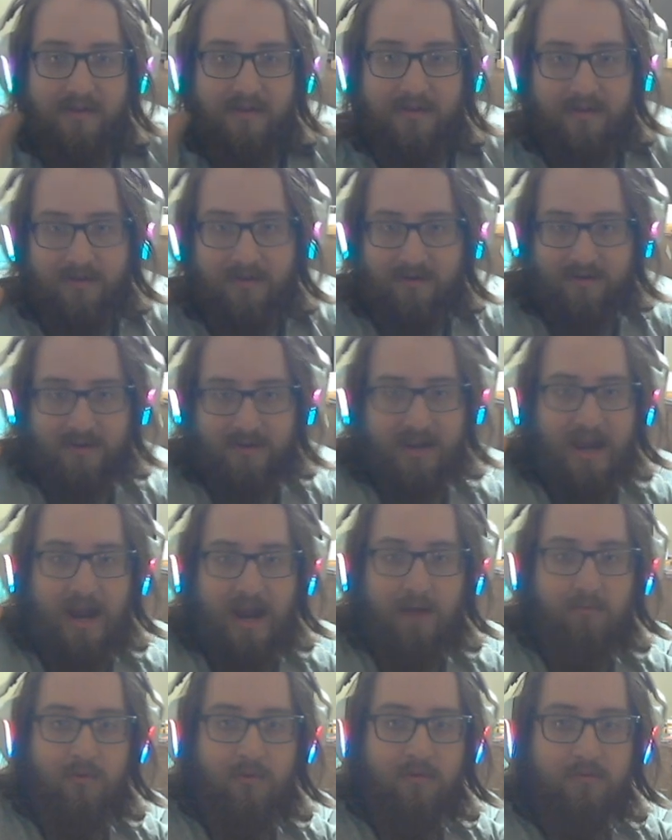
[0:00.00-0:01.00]
the
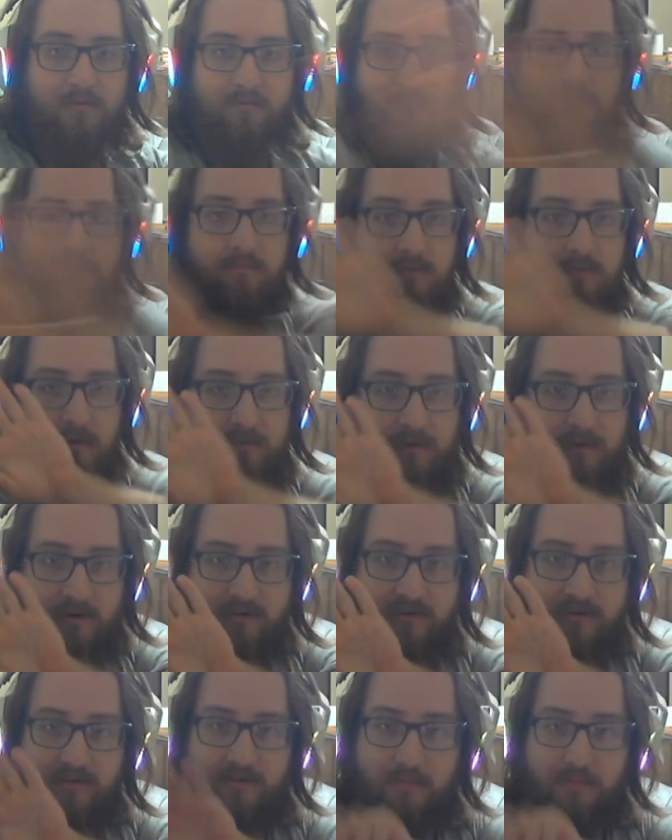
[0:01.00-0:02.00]
camera
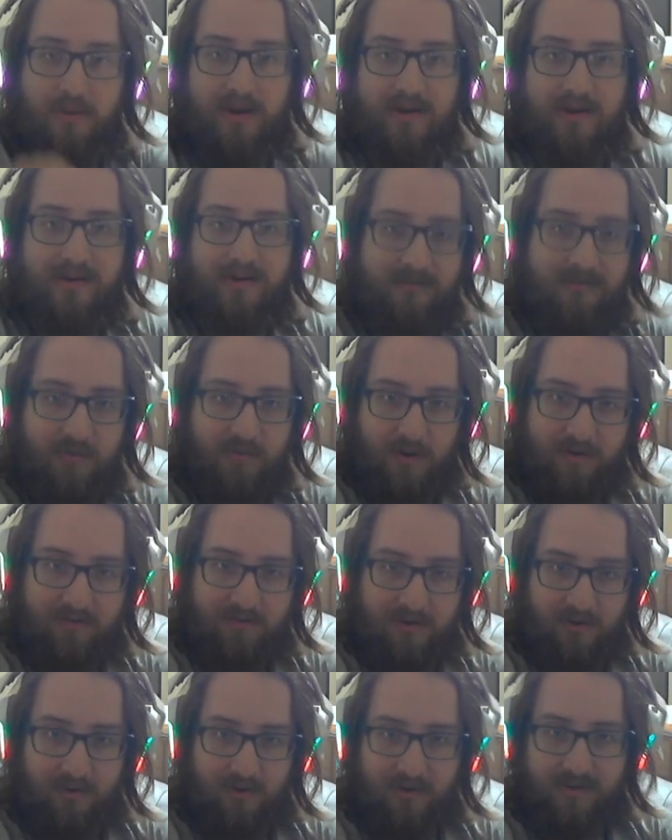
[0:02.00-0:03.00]
reverses me, so I have to
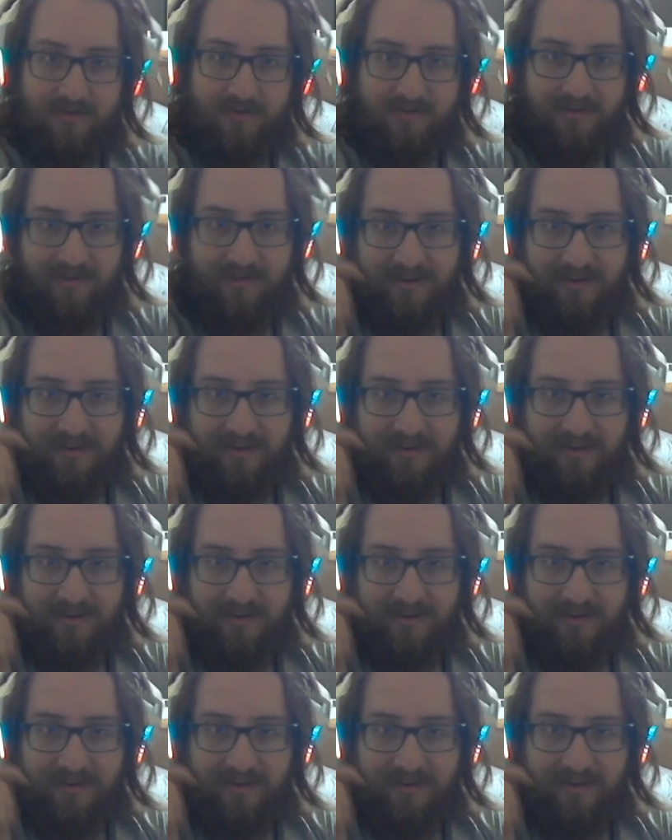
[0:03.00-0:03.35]
do this.